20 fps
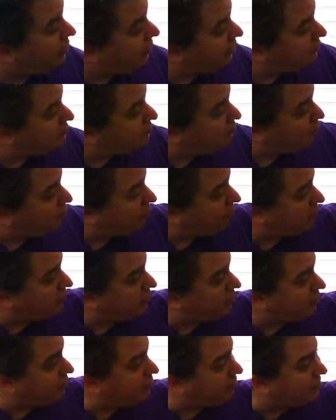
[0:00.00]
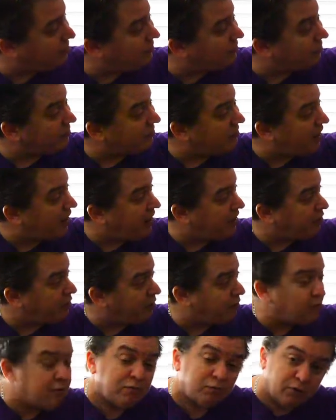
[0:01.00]
gets deposited in
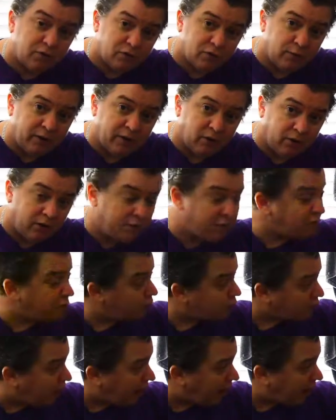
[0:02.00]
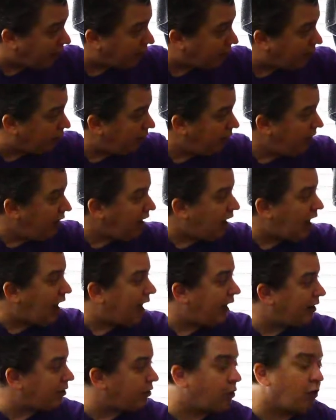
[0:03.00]
layers, which we call strata,
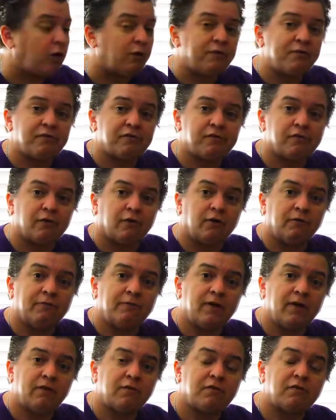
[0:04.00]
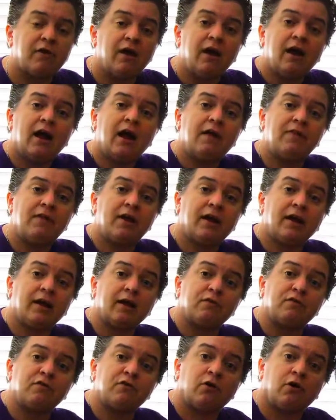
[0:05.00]
at Earth's surface, and then it
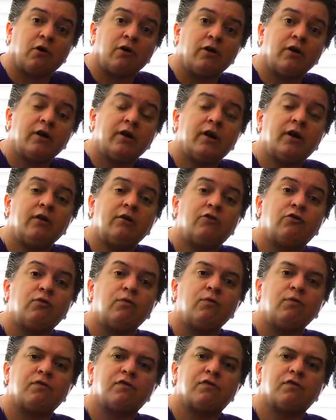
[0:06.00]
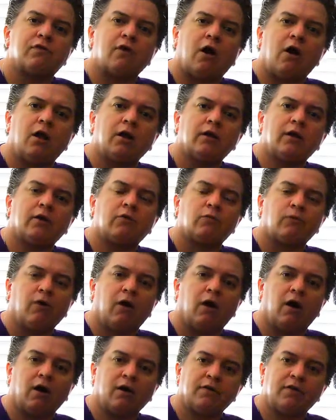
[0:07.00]
gets turned into solid
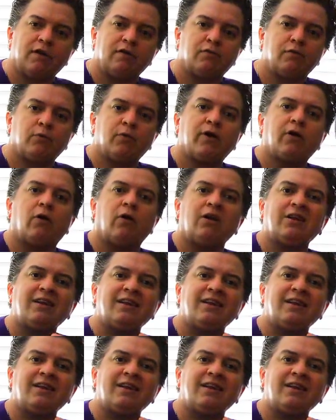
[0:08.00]
rock. That's what we call